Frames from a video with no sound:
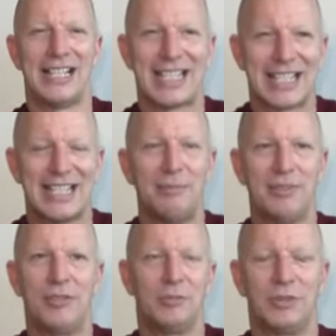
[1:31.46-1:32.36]
Some
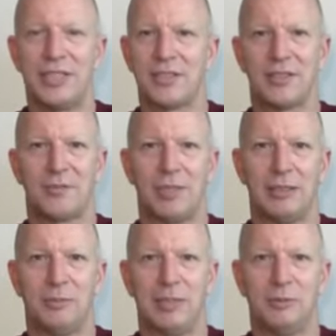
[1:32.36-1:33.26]
of the reasons
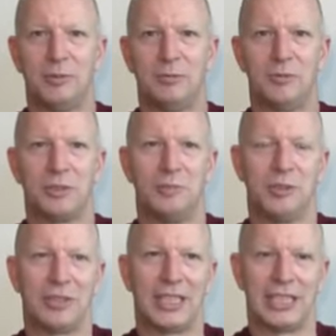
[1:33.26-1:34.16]
why people won't
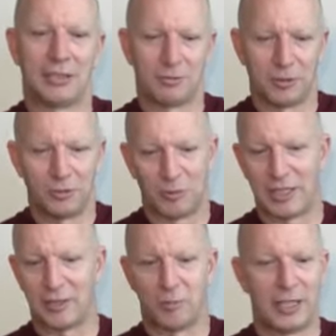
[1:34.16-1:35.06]
communicate through
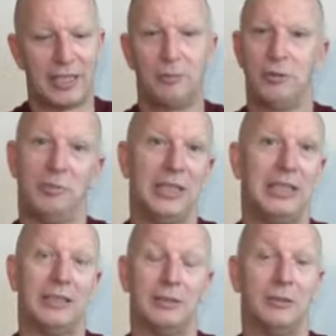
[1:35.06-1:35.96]
right away would
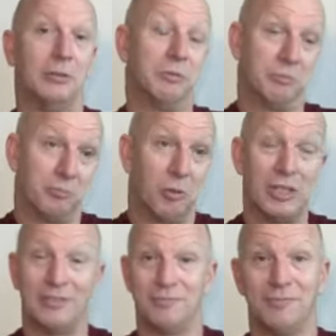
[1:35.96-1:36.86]
be,
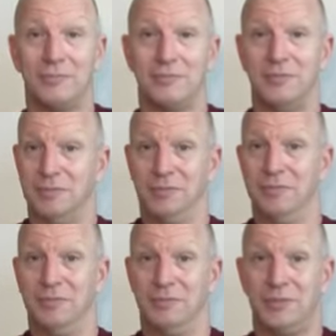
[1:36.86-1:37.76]
one,
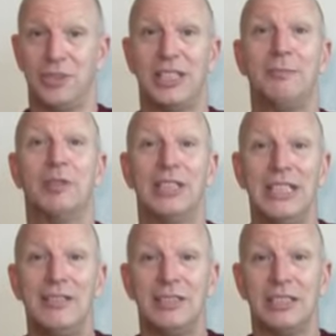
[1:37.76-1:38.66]
do they
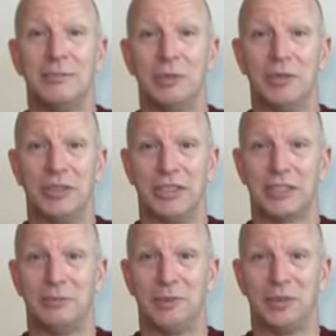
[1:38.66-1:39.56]
believe in the ability to
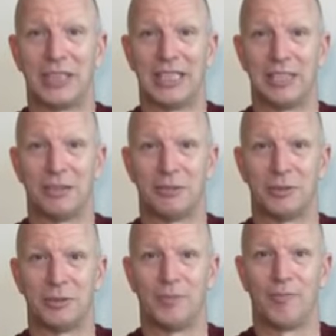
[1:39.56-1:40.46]
communicate
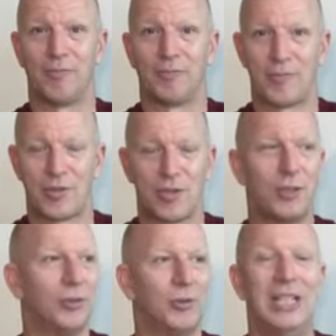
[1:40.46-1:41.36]
through?
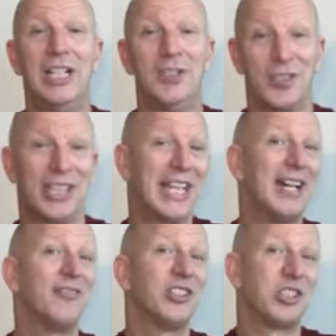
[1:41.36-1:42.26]
Two, do they
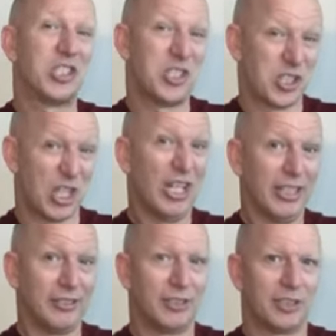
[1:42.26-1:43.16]
have the
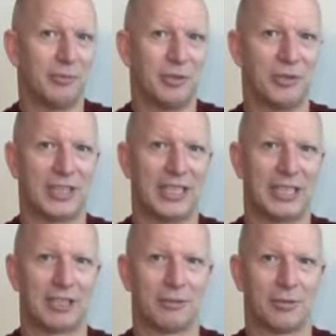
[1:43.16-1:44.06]
desire to
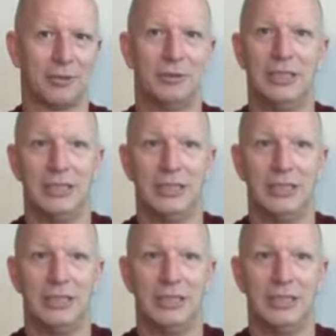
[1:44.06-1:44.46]
communicate through?